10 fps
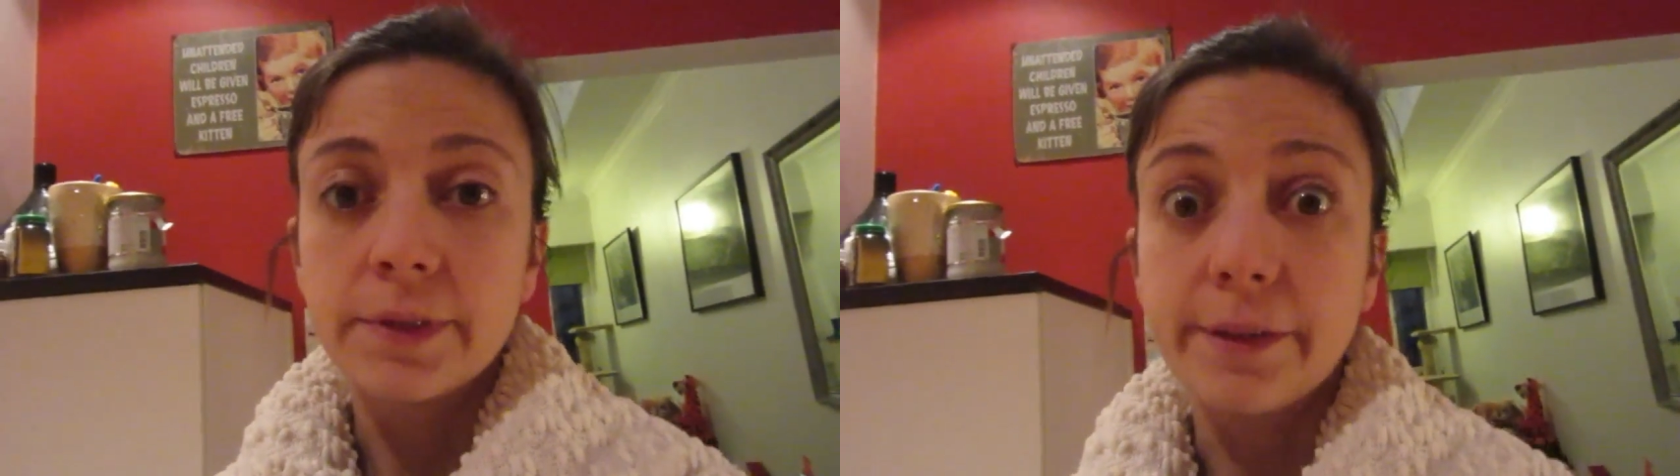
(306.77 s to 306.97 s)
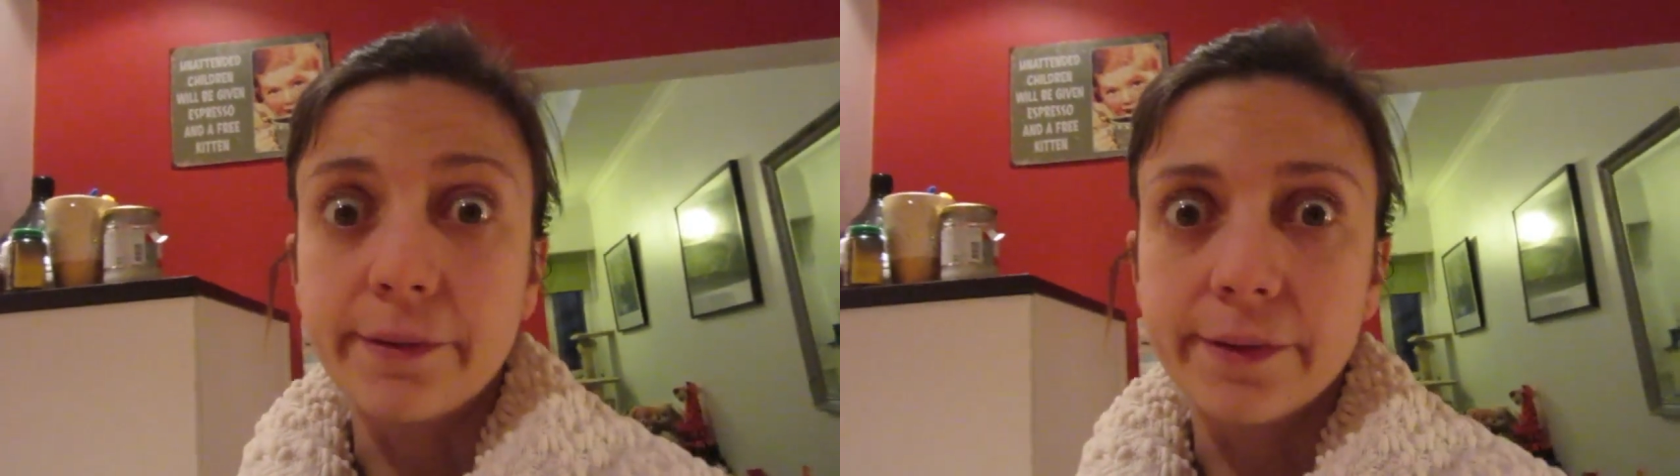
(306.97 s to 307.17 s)

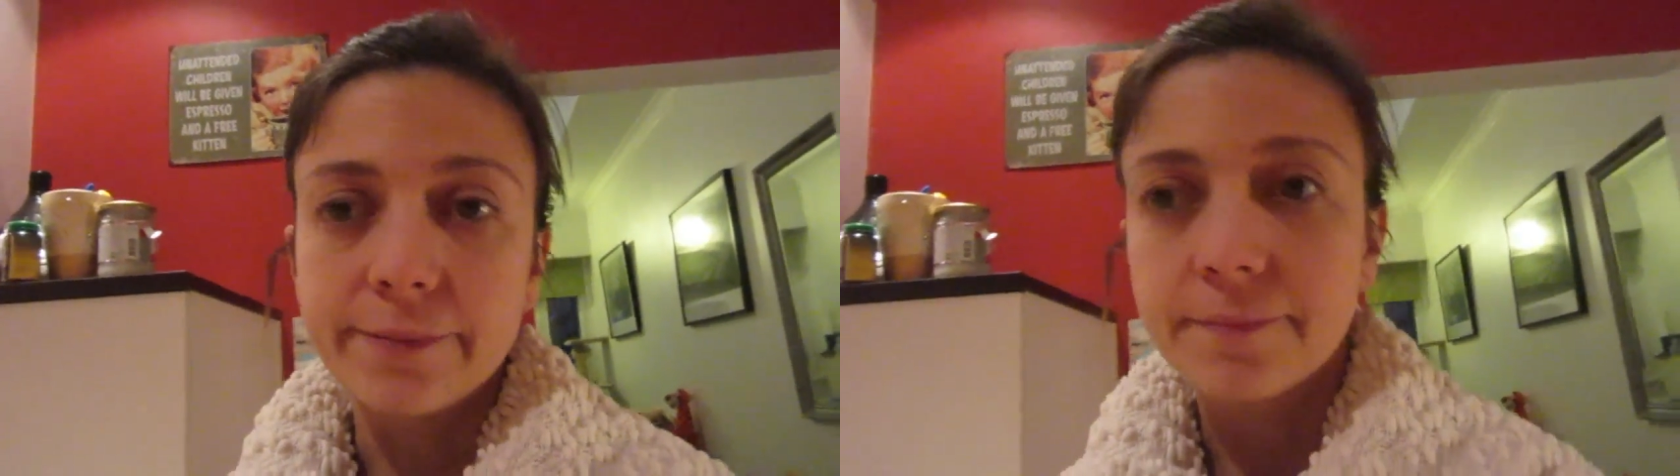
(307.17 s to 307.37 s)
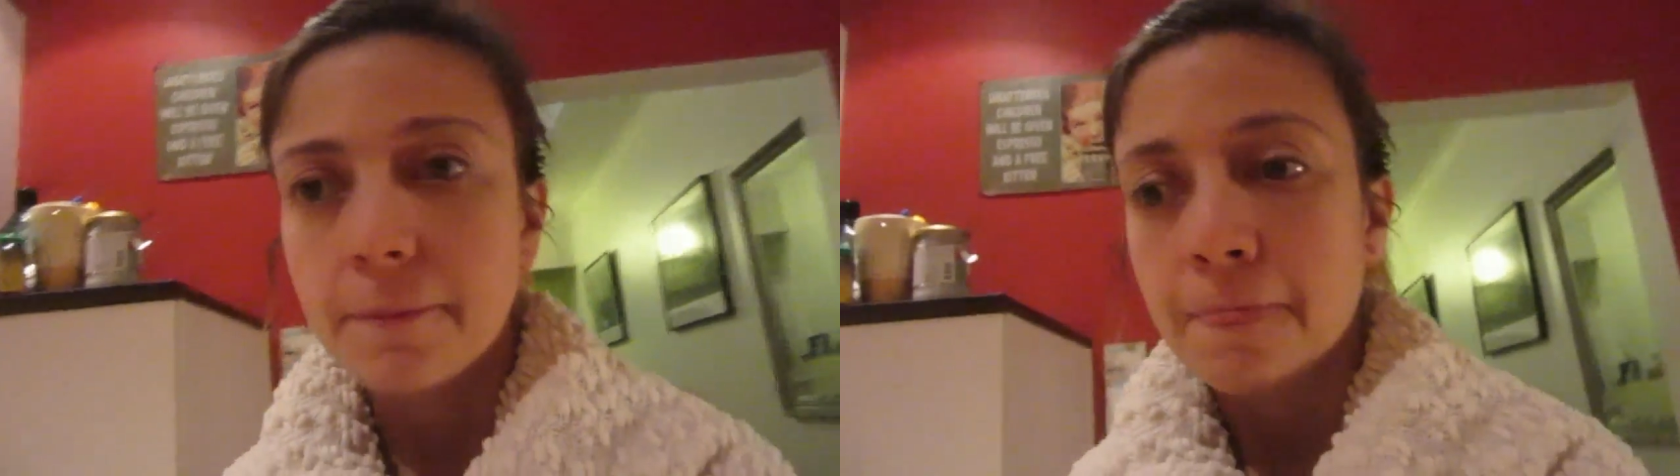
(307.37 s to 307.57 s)

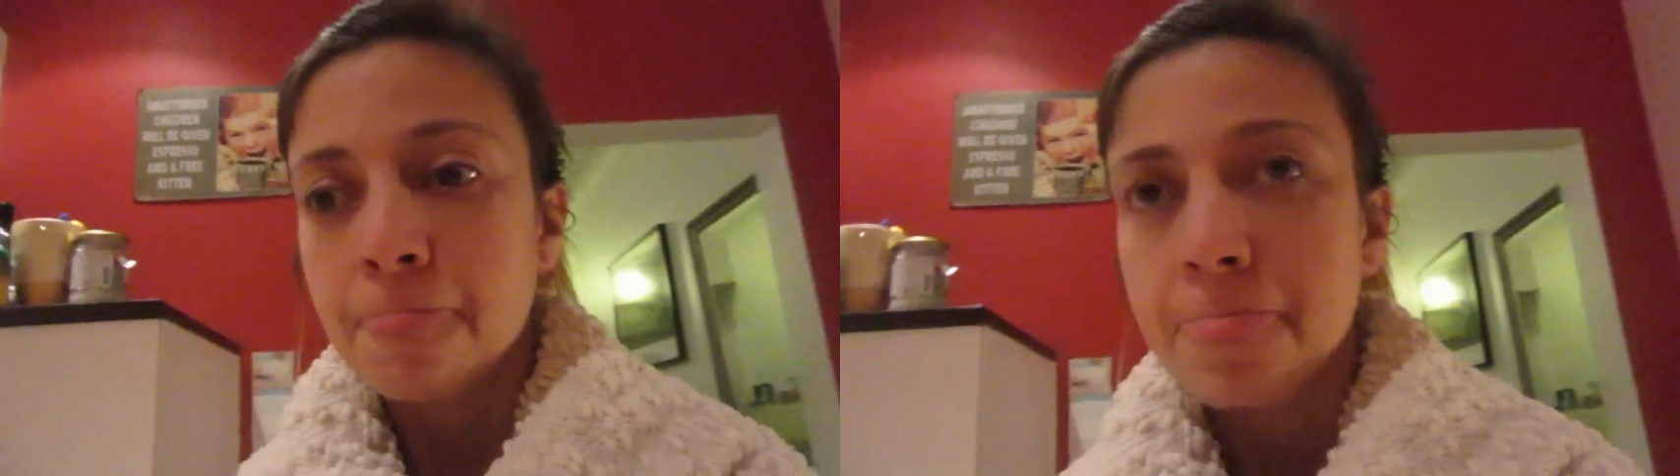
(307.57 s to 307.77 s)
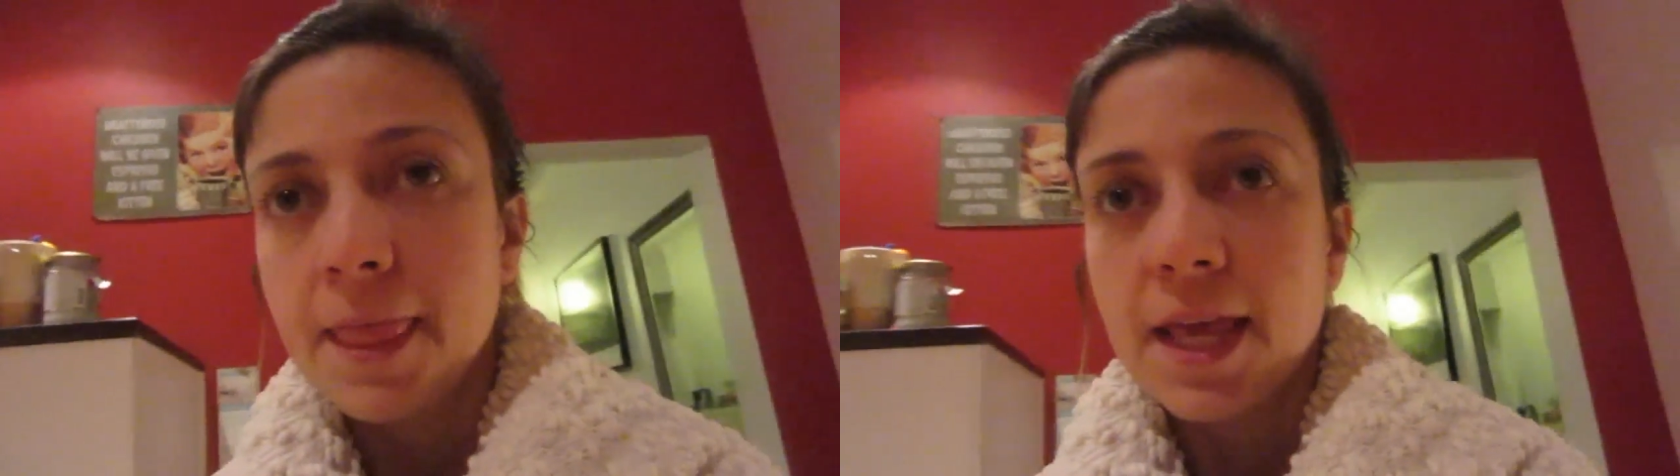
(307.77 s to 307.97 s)
Anyway.
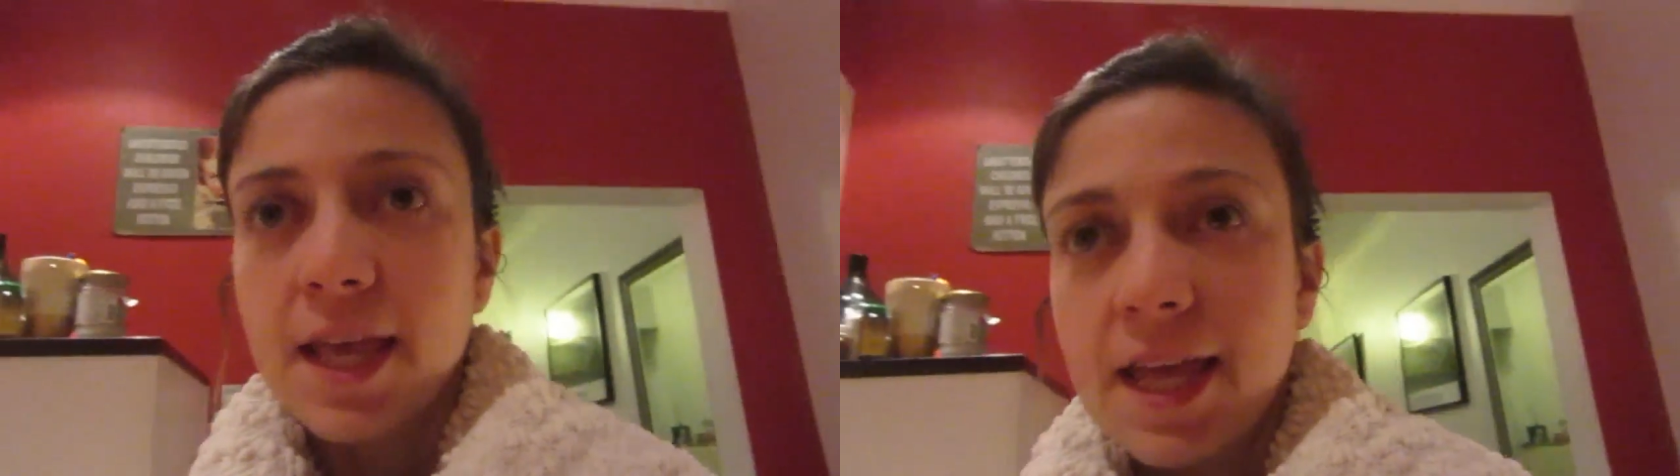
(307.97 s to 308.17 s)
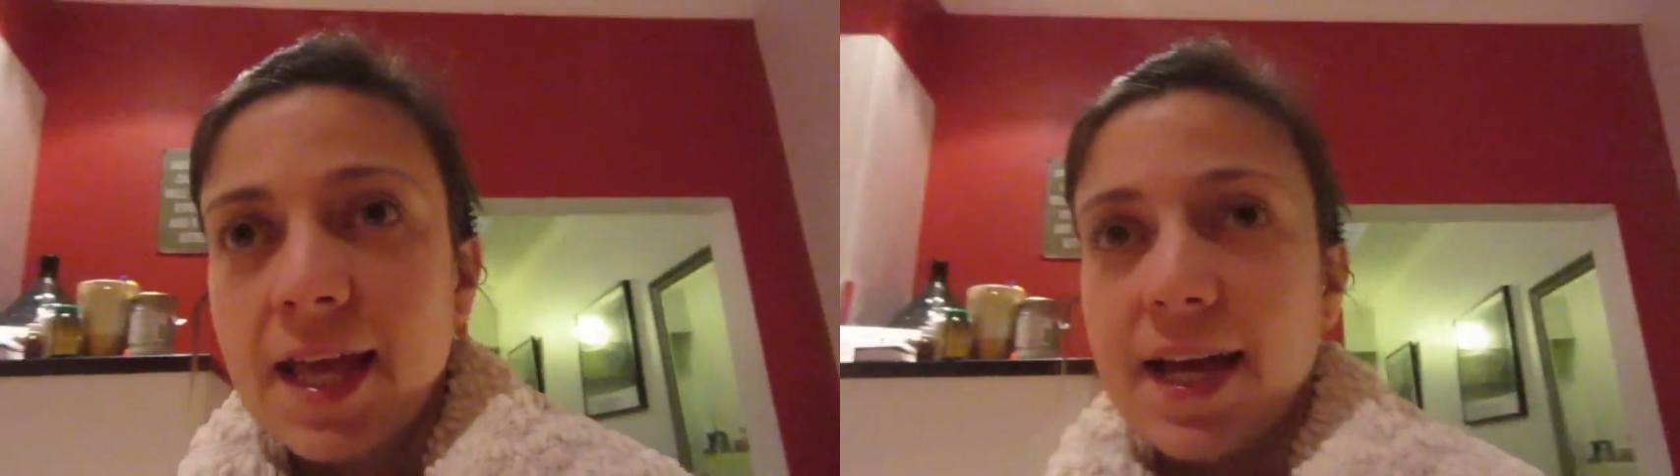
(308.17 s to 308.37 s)

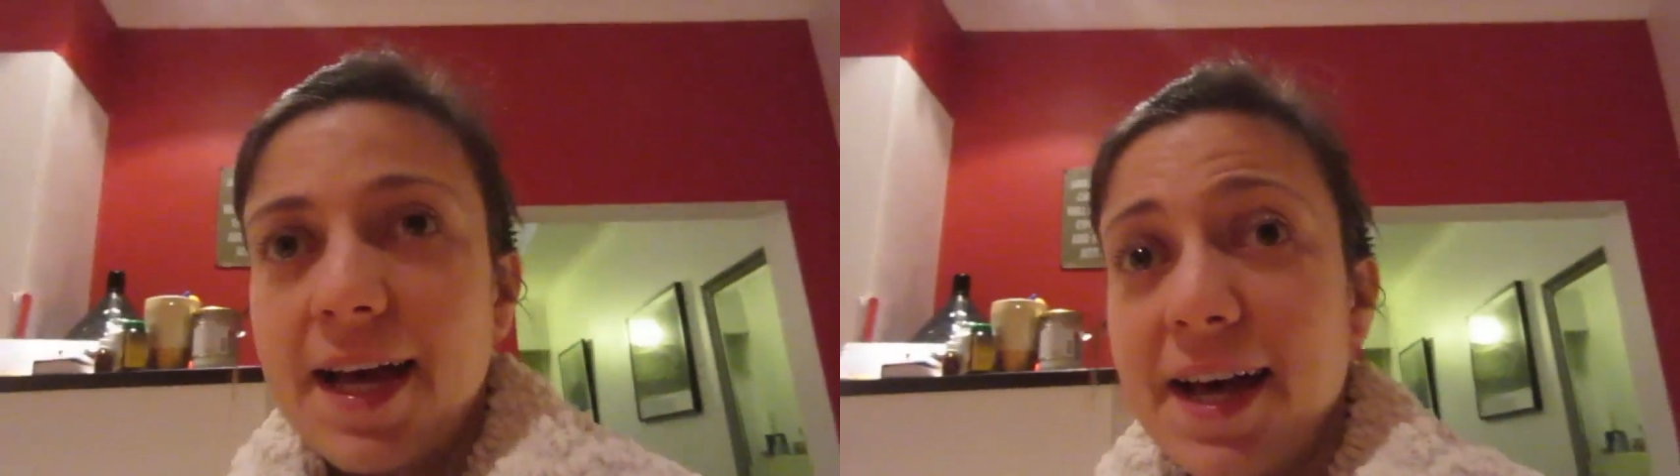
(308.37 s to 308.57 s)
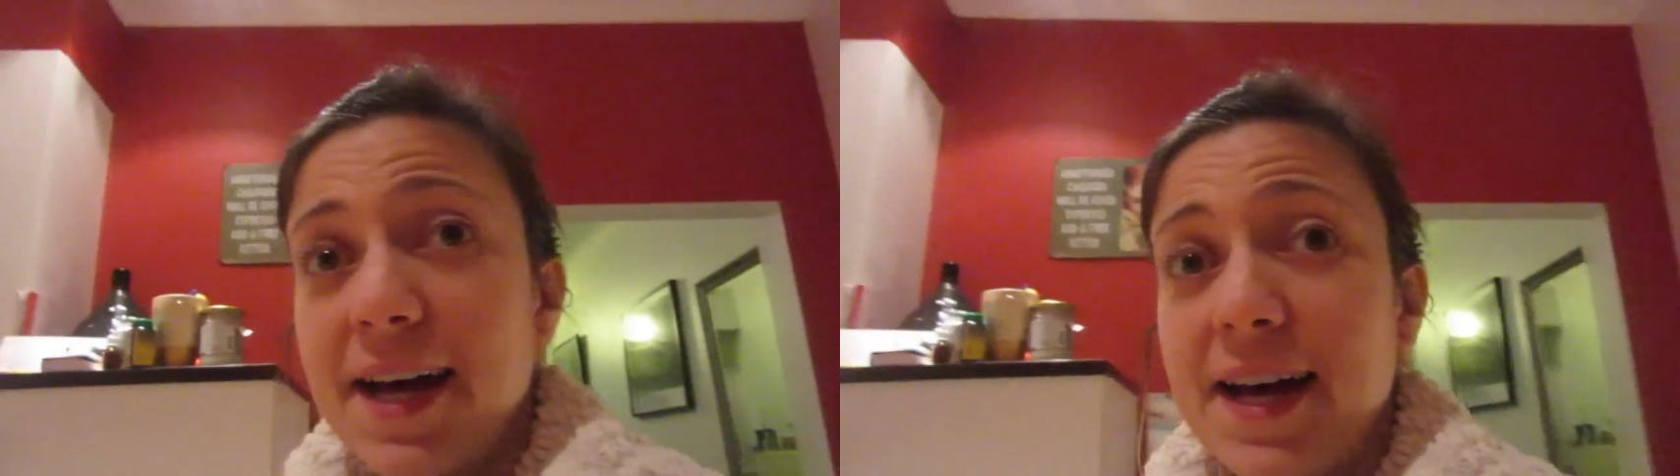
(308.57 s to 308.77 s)

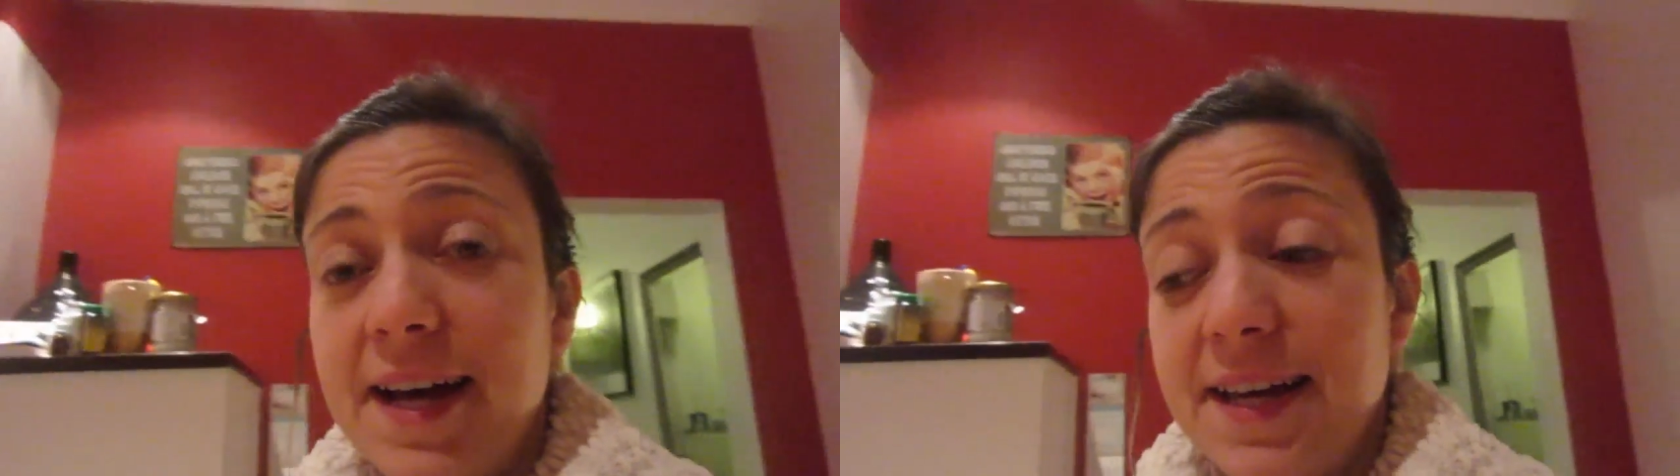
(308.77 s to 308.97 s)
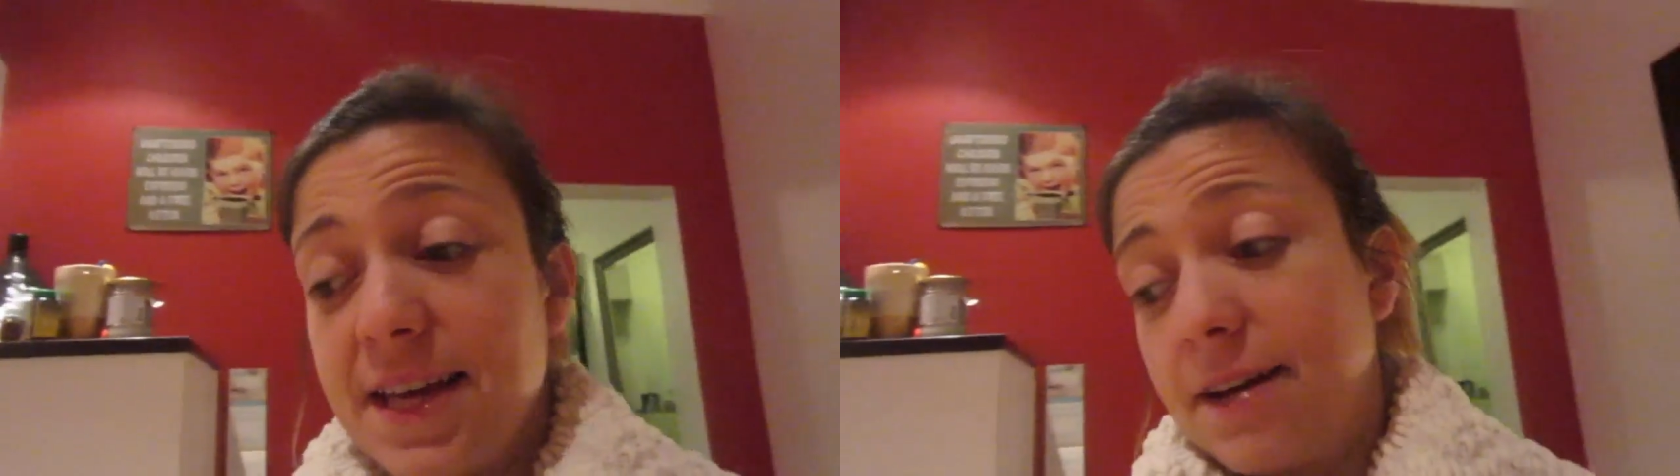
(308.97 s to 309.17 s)

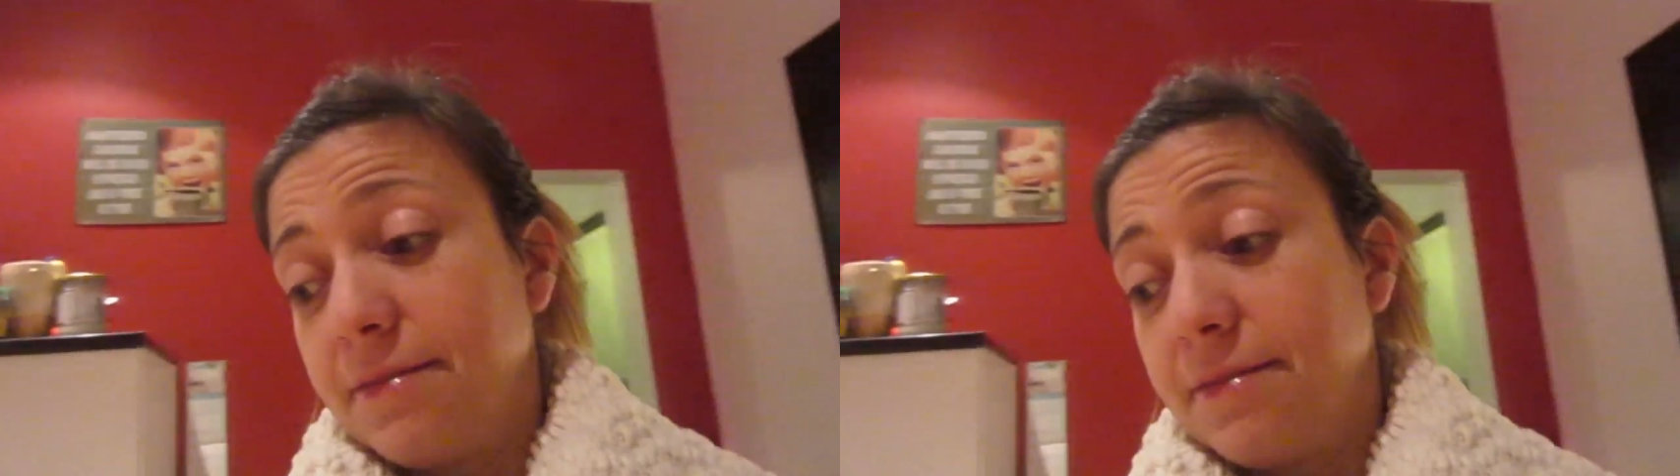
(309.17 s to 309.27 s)
Yeah.